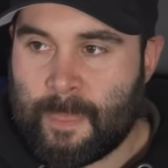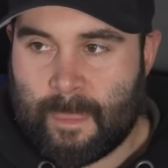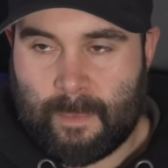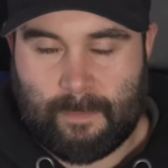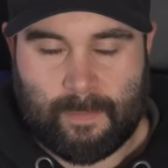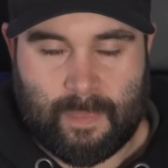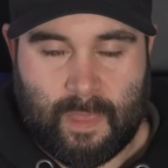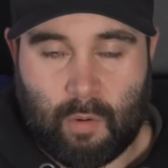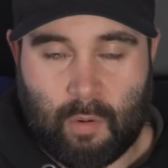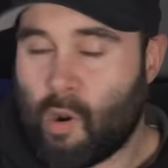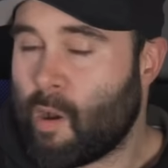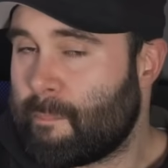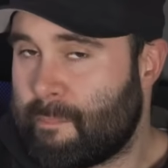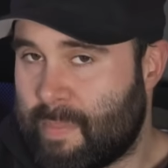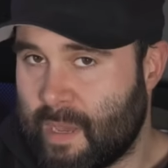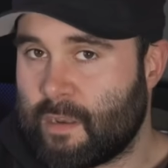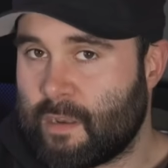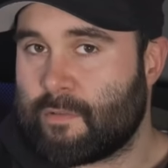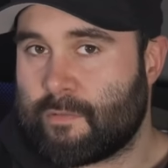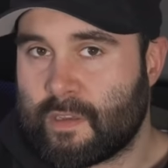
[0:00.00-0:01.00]
there are
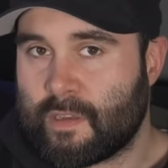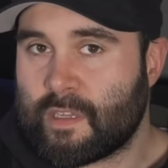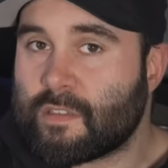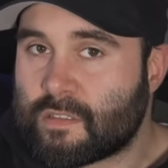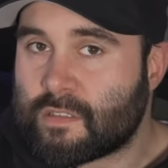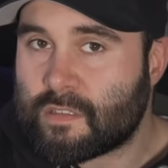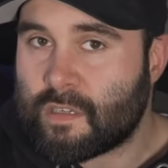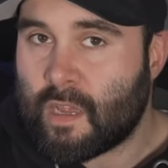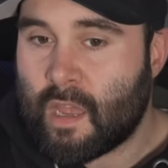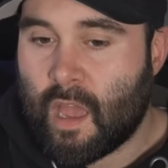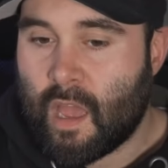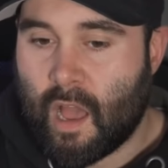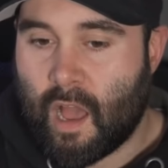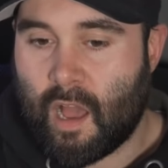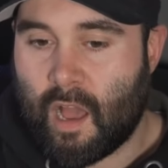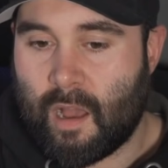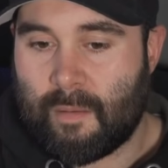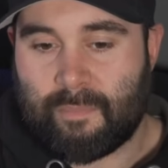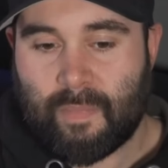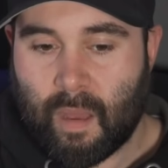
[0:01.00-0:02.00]
benefits.
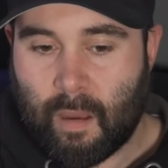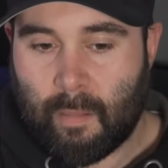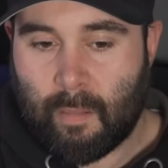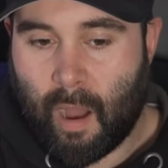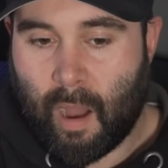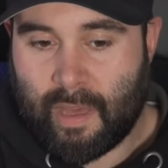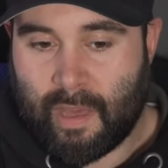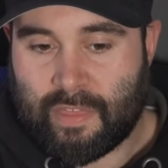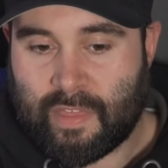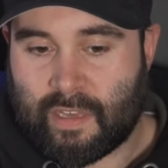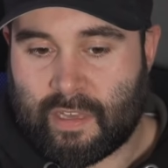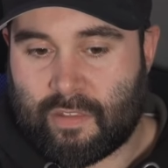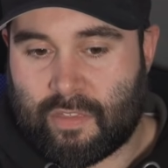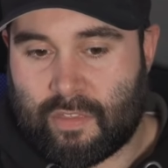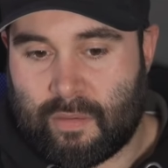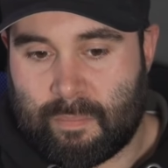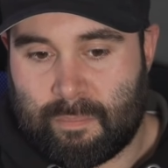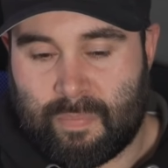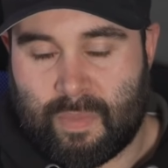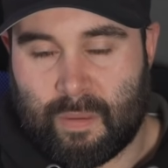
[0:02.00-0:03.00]
I think
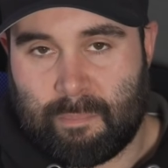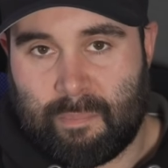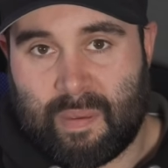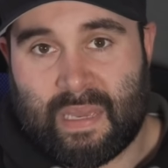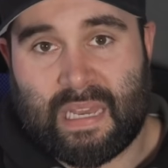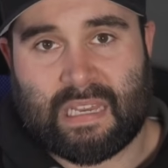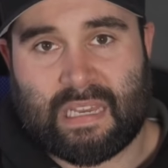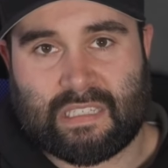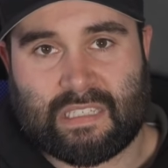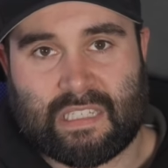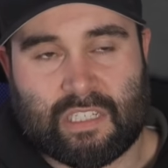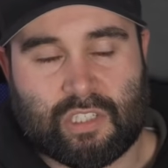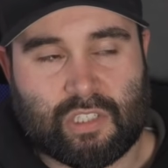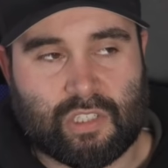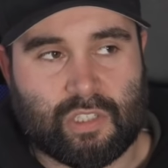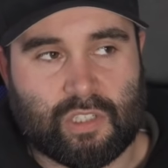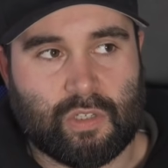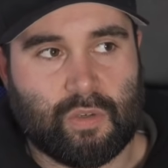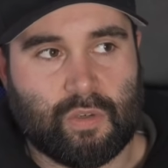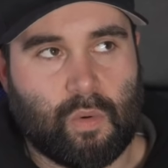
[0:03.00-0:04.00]
the biggest
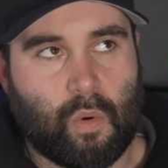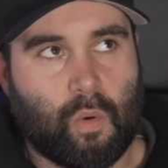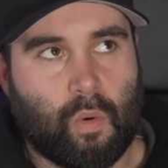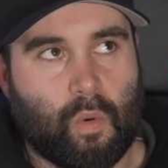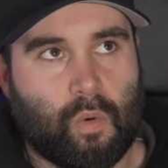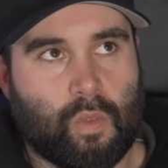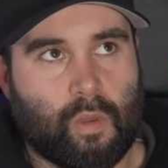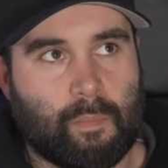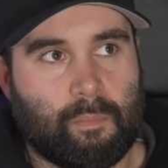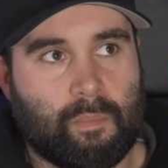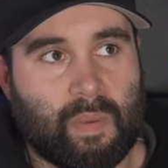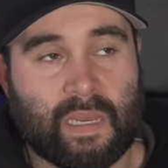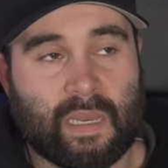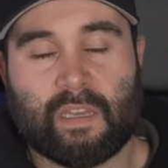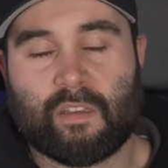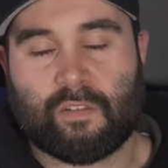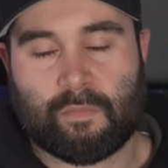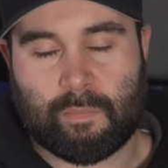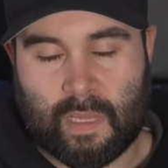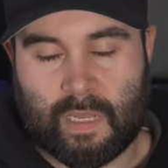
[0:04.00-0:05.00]
issue, or the
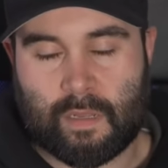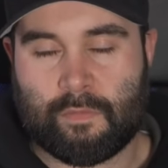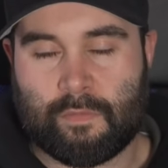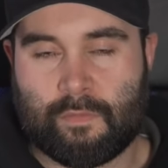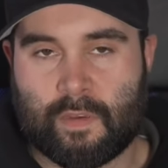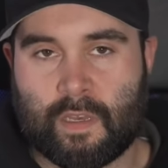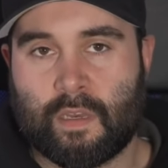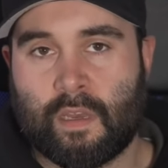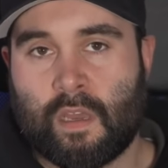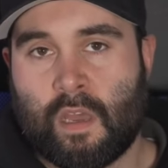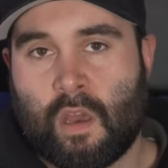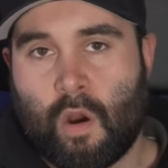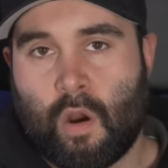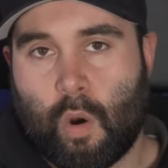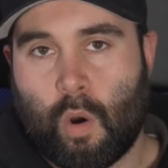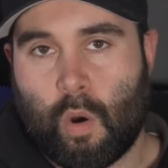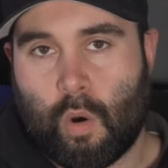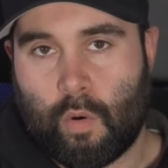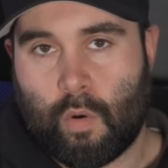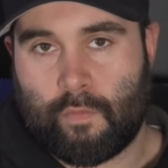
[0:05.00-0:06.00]
biggest benefit
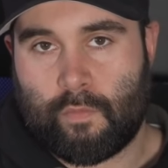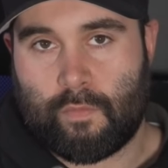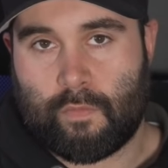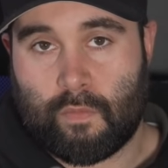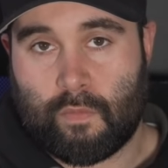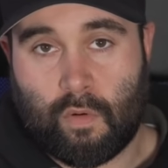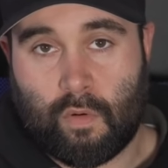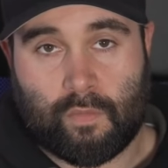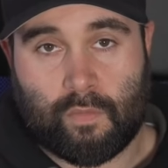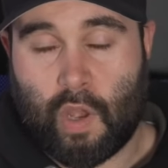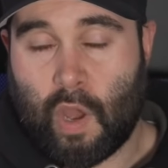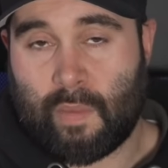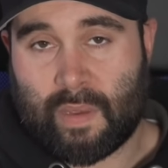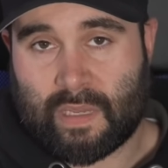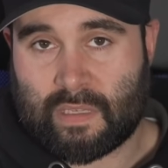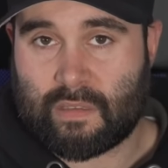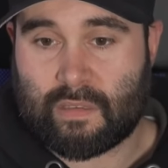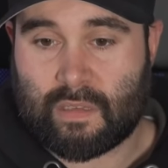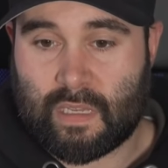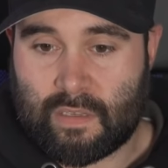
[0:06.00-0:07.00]
of
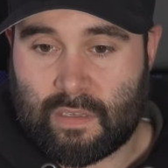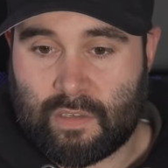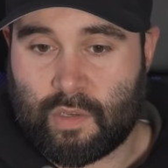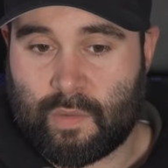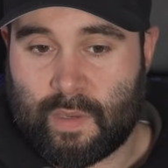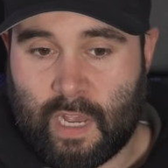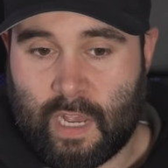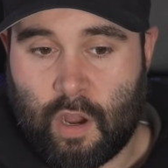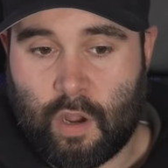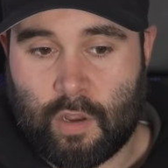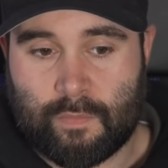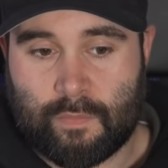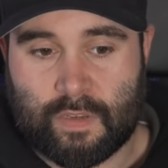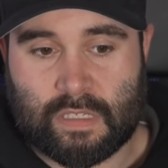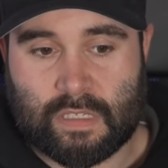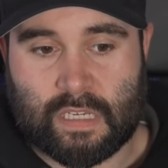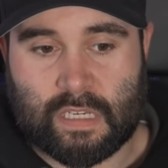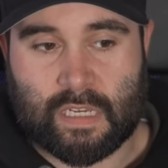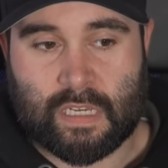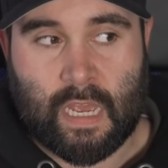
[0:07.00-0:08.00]
going and doing a home
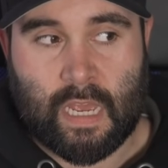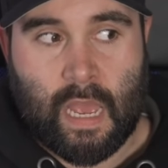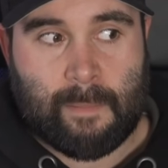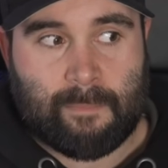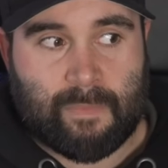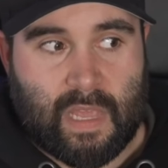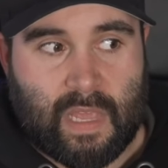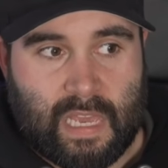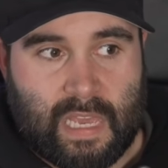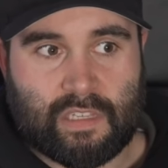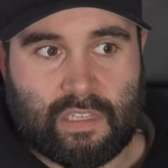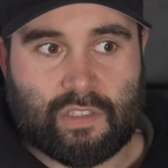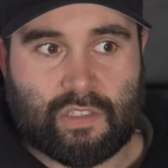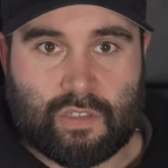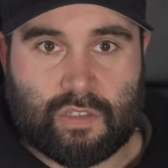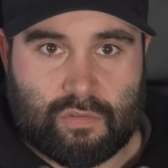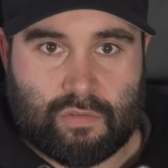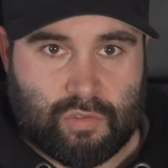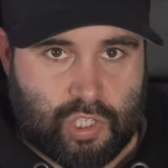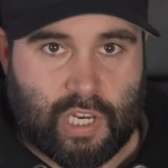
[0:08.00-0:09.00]
visit,
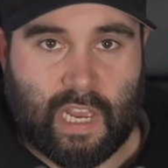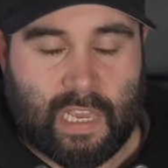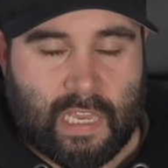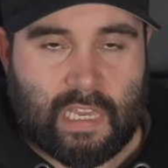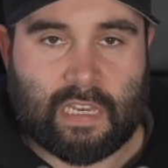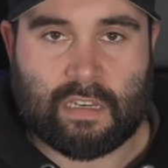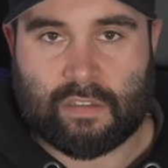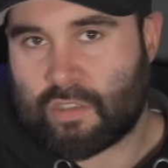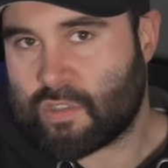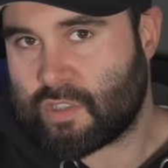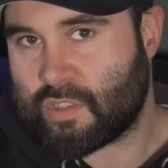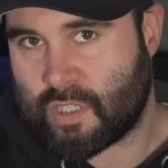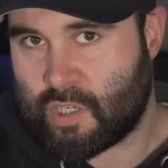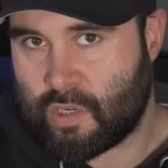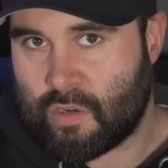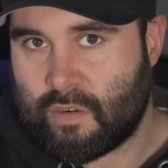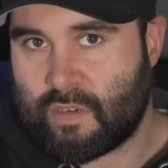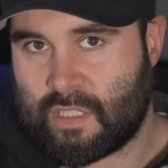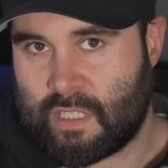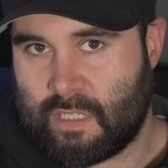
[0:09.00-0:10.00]
is checking the
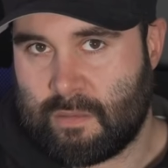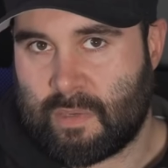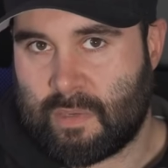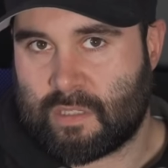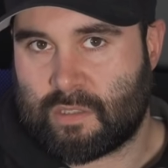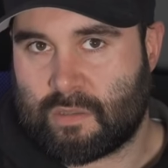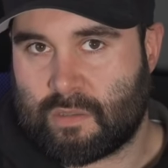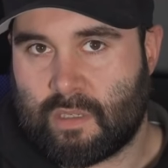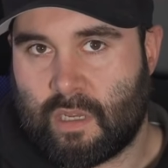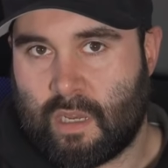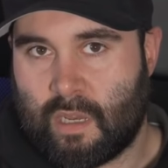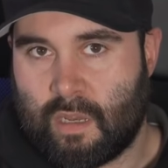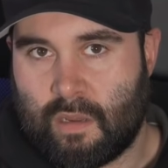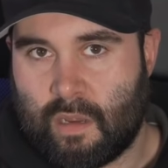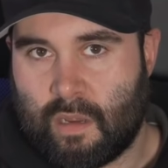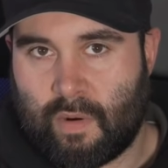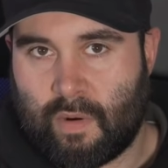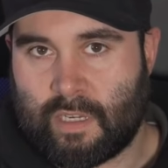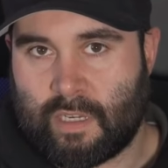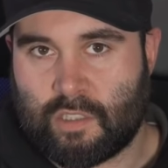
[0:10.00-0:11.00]
security measure
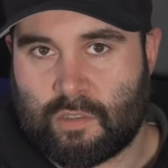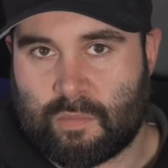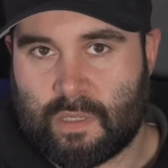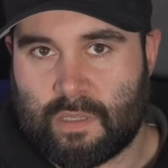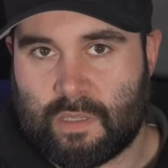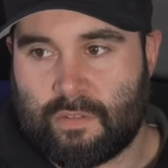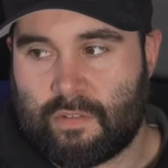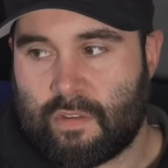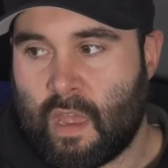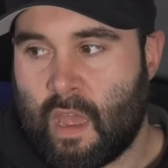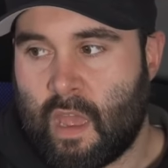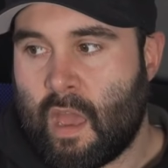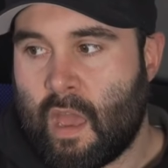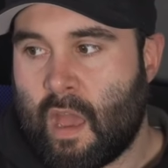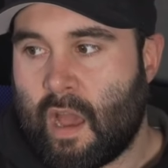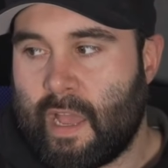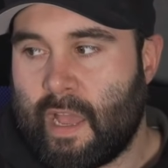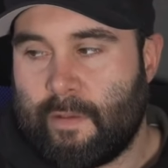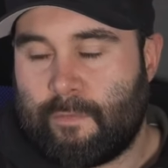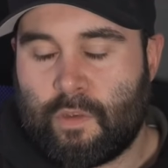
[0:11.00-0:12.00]
arrangements.
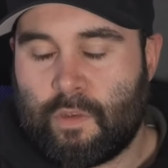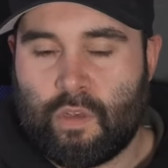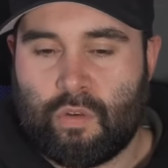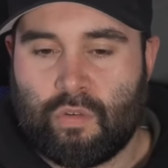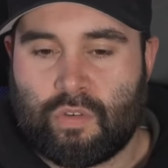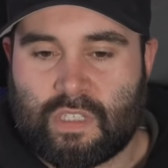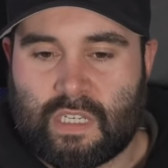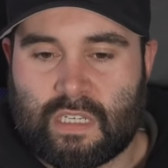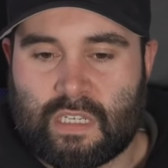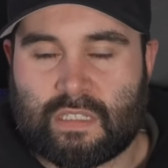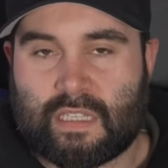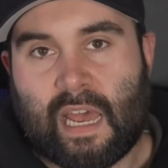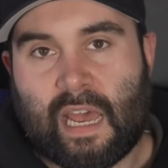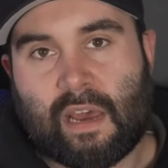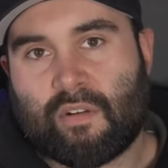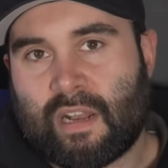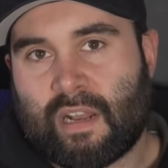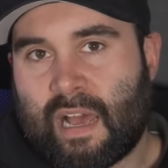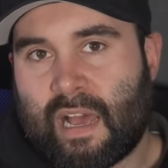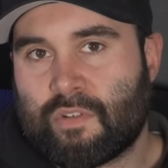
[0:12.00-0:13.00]
If you sit
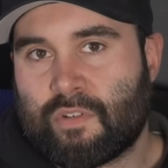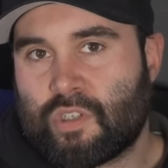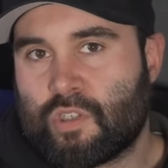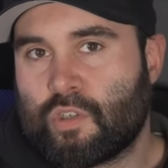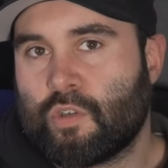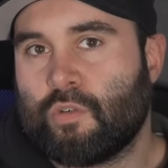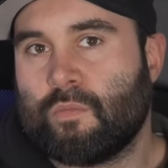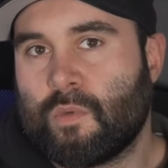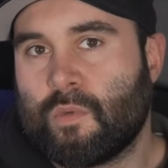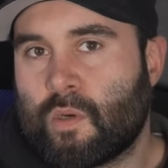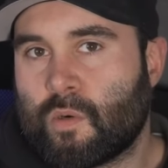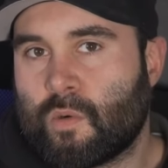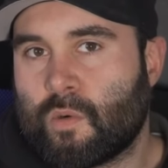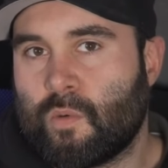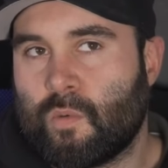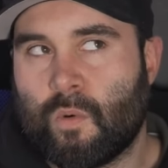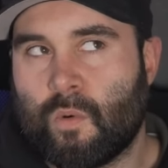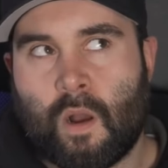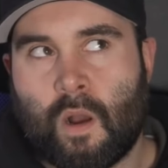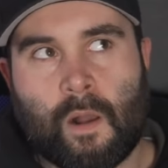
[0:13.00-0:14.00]
down and have a Zoom
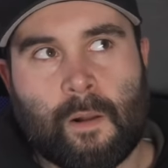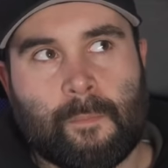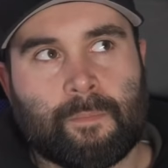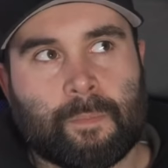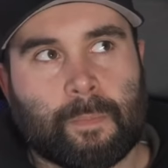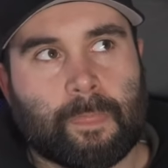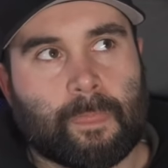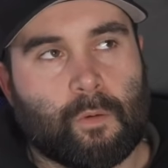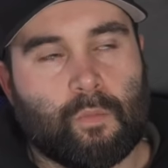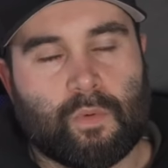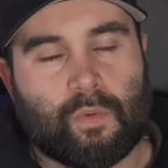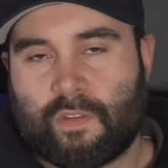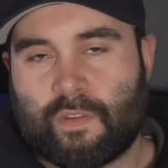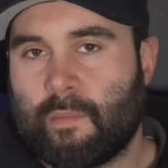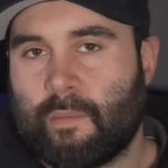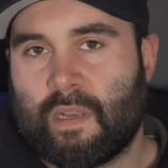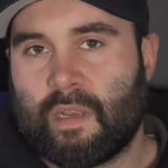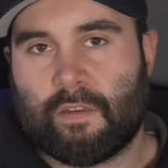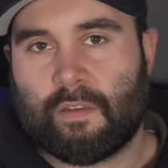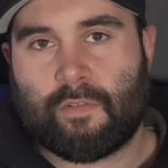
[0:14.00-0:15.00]
call with
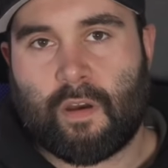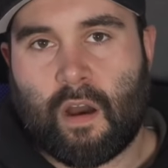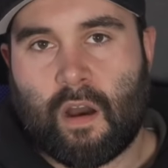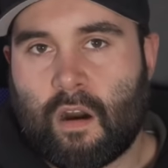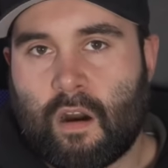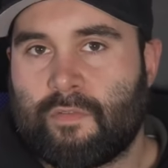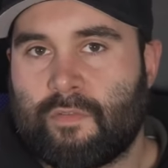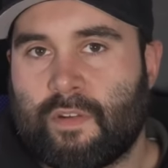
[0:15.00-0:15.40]
somebody for half an